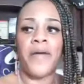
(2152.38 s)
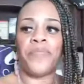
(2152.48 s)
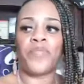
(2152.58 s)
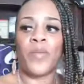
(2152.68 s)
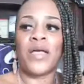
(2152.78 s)

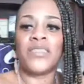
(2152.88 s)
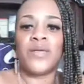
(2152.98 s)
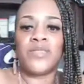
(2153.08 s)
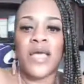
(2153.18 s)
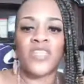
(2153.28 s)
Because
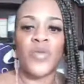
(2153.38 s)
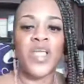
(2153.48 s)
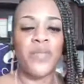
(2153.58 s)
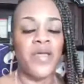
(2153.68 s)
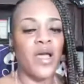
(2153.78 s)
sometimes we can
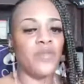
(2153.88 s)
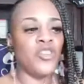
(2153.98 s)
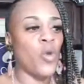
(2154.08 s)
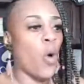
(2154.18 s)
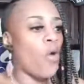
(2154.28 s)
become so
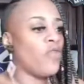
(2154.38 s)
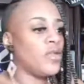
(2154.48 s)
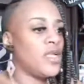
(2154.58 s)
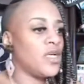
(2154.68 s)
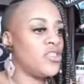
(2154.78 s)
overly
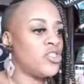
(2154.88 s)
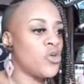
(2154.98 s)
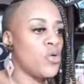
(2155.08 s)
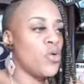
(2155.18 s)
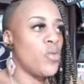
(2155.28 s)

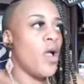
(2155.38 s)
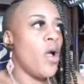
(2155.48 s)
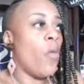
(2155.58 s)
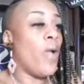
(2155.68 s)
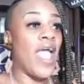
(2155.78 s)
consumed with
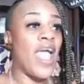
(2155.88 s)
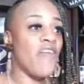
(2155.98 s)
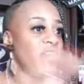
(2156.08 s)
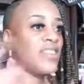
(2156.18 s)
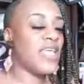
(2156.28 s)

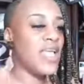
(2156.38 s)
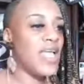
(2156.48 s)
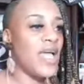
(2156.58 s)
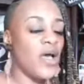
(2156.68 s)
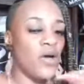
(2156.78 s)
everything
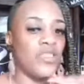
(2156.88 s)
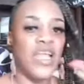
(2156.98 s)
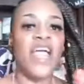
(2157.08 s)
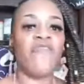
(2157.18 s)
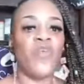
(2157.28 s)
else and
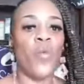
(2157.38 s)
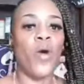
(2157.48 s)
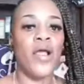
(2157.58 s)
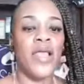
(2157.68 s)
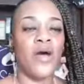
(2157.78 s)
everyone
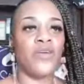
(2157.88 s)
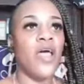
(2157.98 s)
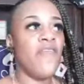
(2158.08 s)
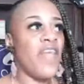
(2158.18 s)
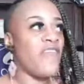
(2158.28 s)
else
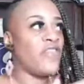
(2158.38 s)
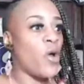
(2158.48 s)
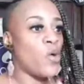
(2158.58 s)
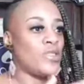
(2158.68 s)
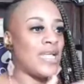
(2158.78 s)
that those
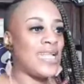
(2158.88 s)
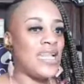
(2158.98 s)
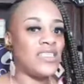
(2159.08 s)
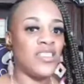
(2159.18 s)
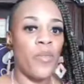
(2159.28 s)
that need us the
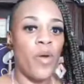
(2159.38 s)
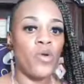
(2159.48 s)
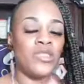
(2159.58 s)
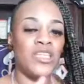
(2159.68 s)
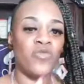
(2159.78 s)
most, that's
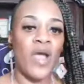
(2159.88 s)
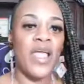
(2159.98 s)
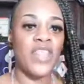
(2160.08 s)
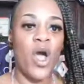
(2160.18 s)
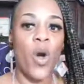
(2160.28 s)
right in the
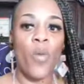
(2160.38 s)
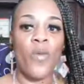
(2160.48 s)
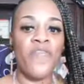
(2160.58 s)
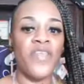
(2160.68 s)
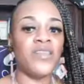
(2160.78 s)
home with
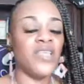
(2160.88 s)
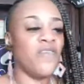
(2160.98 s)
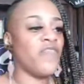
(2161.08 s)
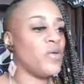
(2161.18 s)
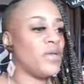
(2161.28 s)
us, can
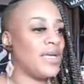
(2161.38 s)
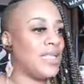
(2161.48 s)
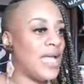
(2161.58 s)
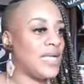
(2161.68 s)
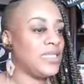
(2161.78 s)
feel
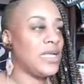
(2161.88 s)
neglected,